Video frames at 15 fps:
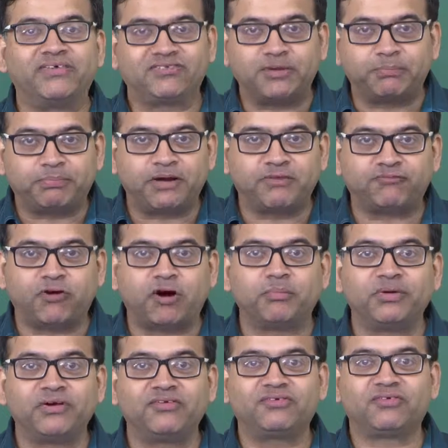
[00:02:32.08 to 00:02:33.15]
the
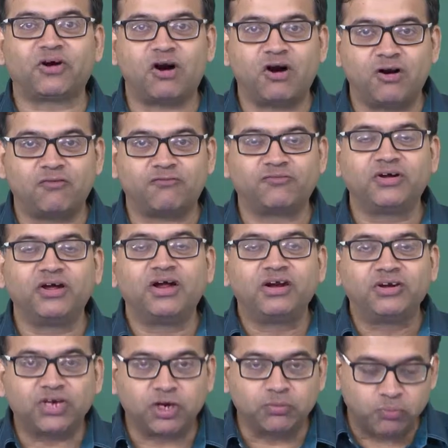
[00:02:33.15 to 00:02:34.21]
performance of
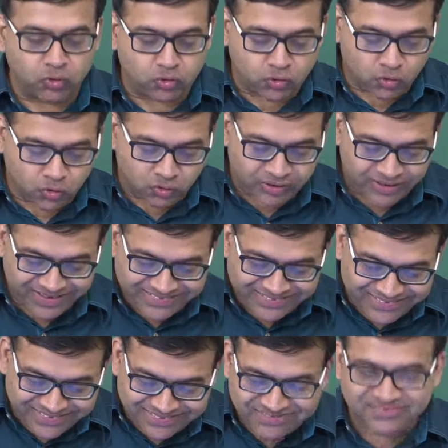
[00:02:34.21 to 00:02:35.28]
turbo code in
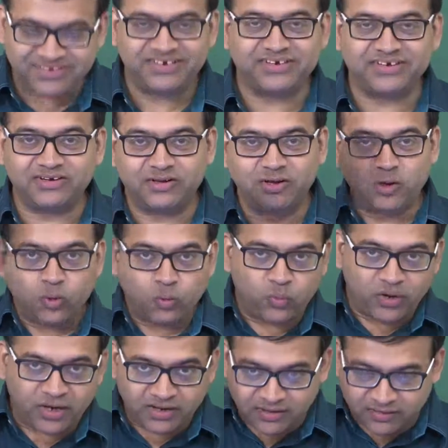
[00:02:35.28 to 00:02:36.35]
this region
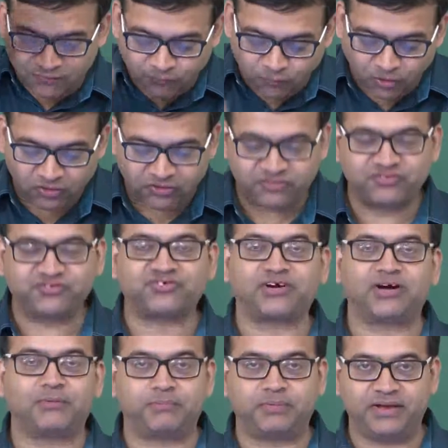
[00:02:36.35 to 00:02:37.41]
where it falls
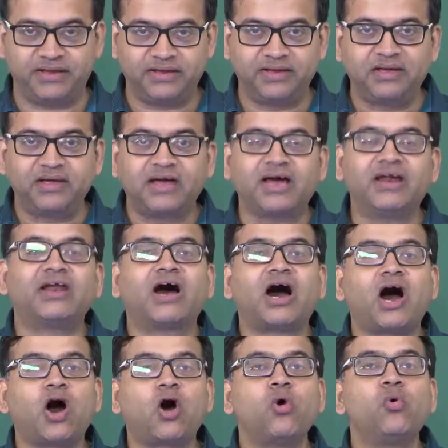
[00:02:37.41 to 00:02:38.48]
sharply, and
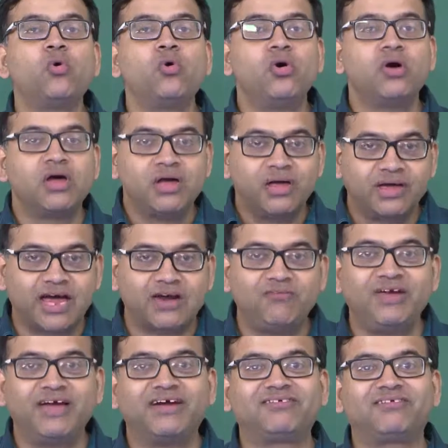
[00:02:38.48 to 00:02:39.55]
how can we
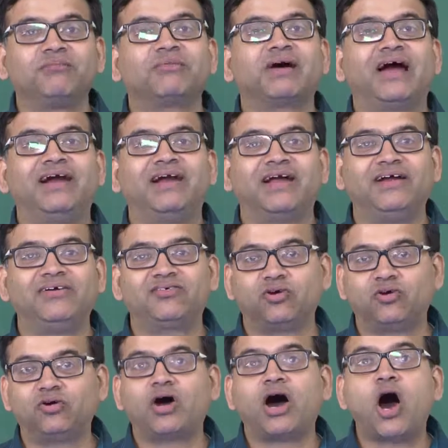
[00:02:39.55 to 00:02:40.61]
get some guidelines
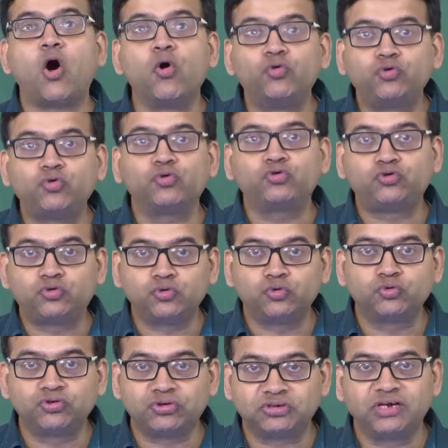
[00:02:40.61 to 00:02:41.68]
on how to
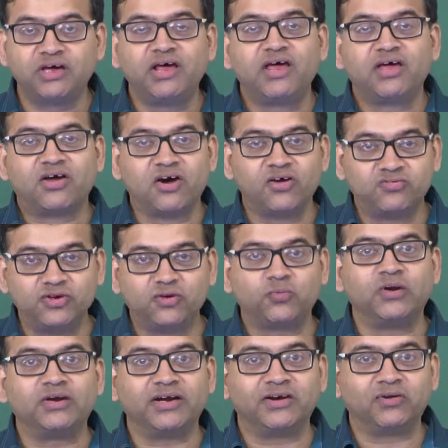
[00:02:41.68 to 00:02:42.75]
choose
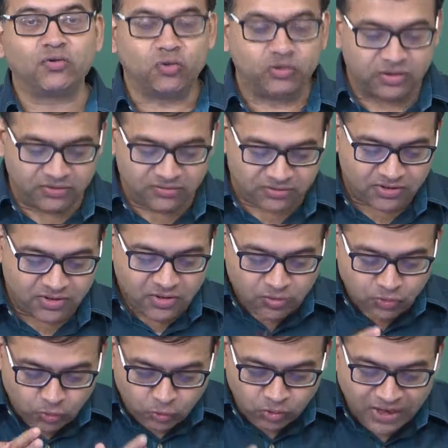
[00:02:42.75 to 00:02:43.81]
constituent encoders
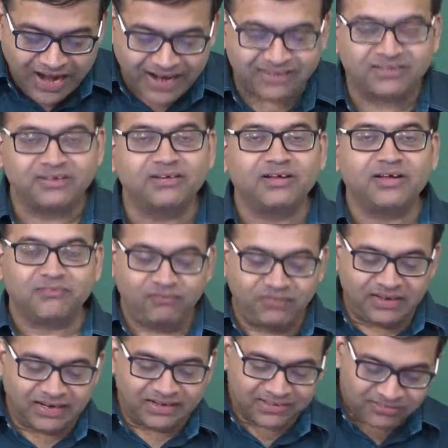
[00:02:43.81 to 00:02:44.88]
so that we
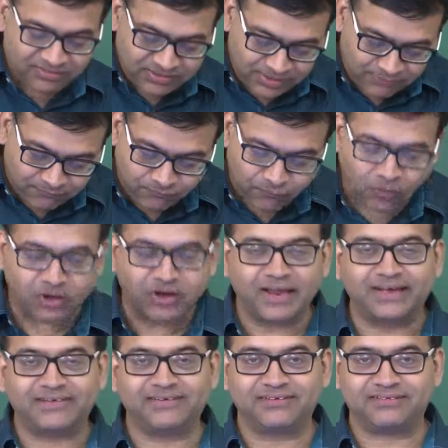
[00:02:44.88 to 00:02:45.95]
get a steep fall
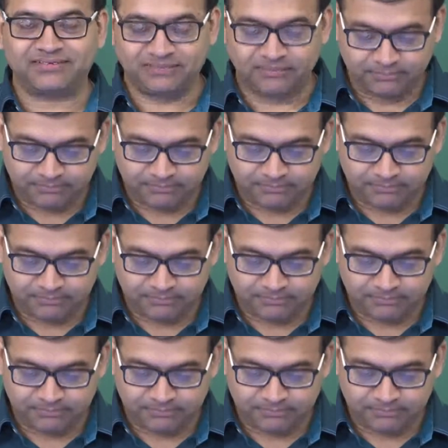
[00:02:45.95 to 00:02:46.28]
like this.